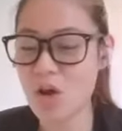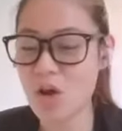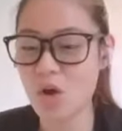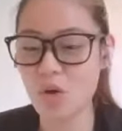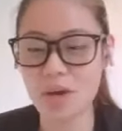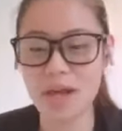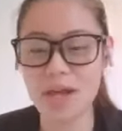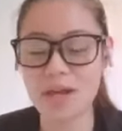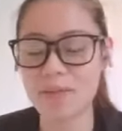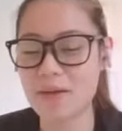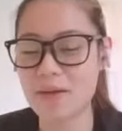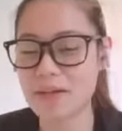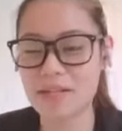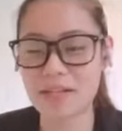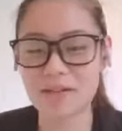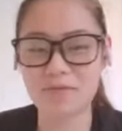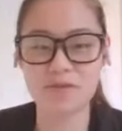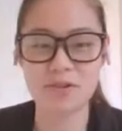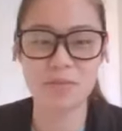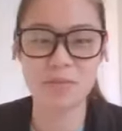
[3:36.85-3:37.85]
Okay, that's
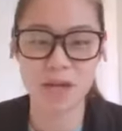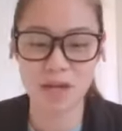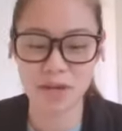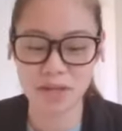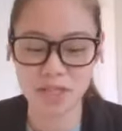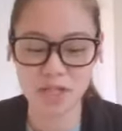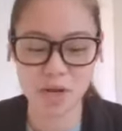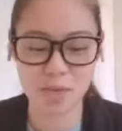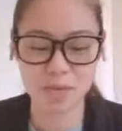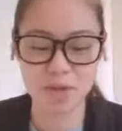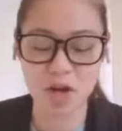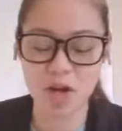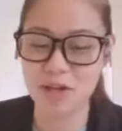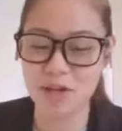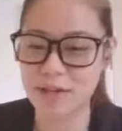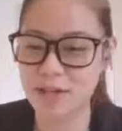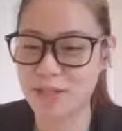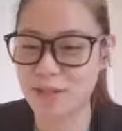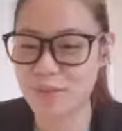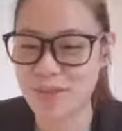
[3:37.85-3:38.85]
it for me. I'll stop
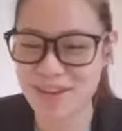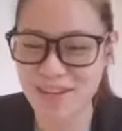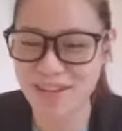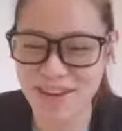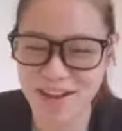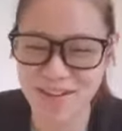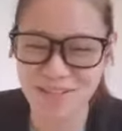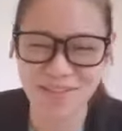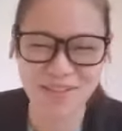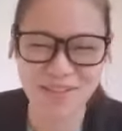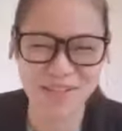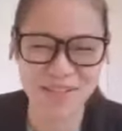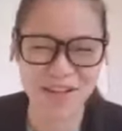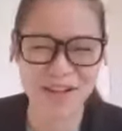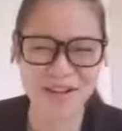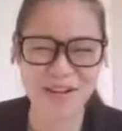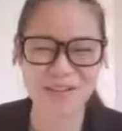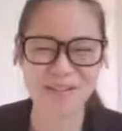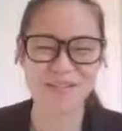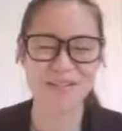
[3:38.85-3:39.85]
talking so we can
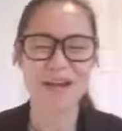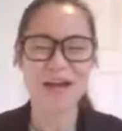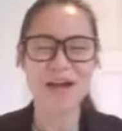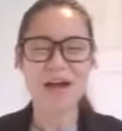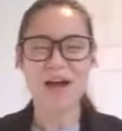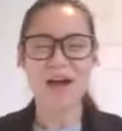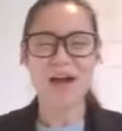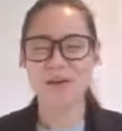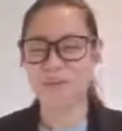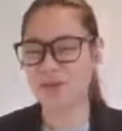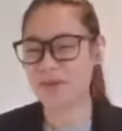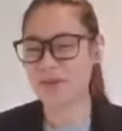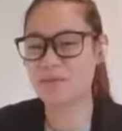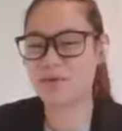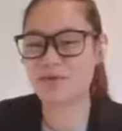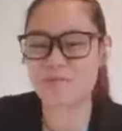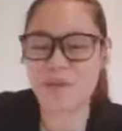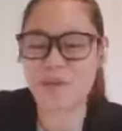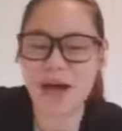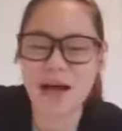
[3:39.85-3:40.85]
exercise. I'm going
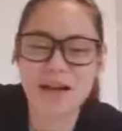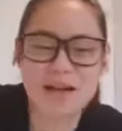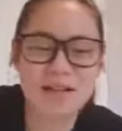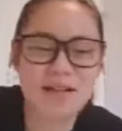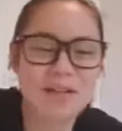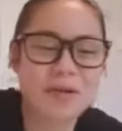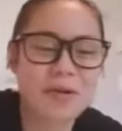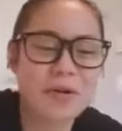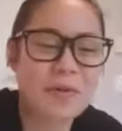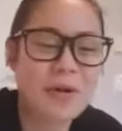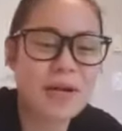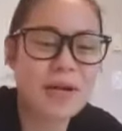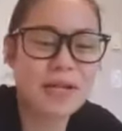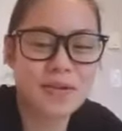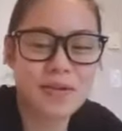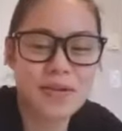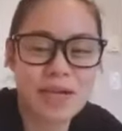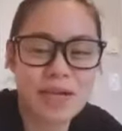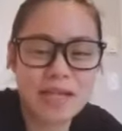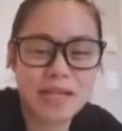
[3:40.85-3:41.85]
to move back a little bit
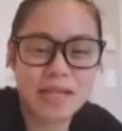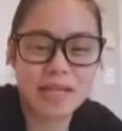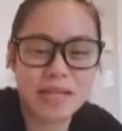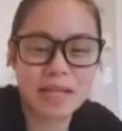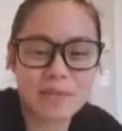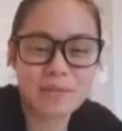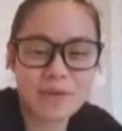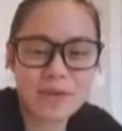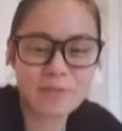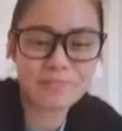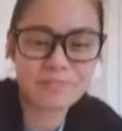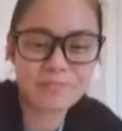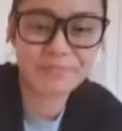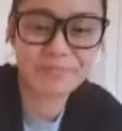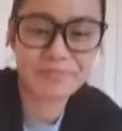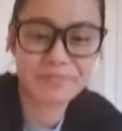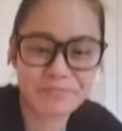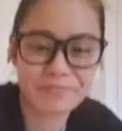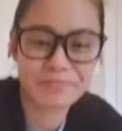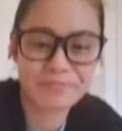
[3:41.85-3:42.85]
so you can see me.
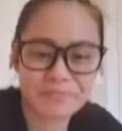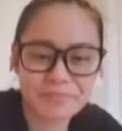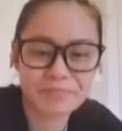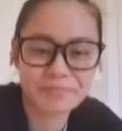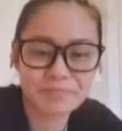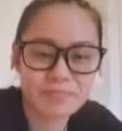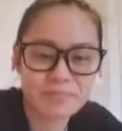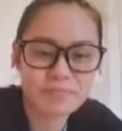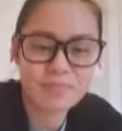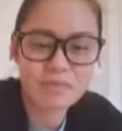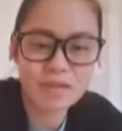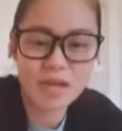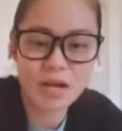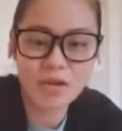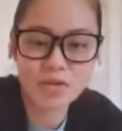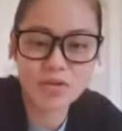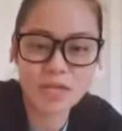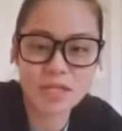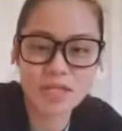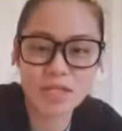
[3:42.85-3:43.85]

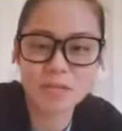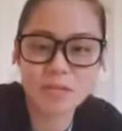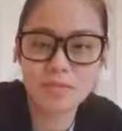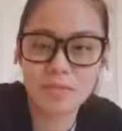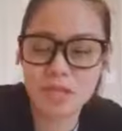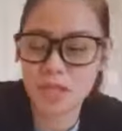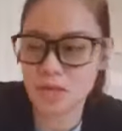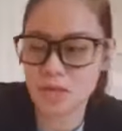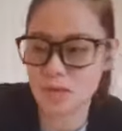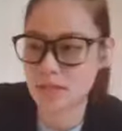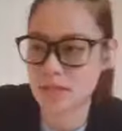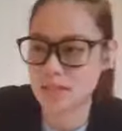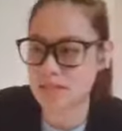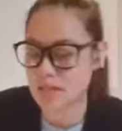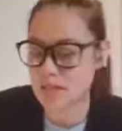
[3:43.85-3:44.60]
I'll just tip the screen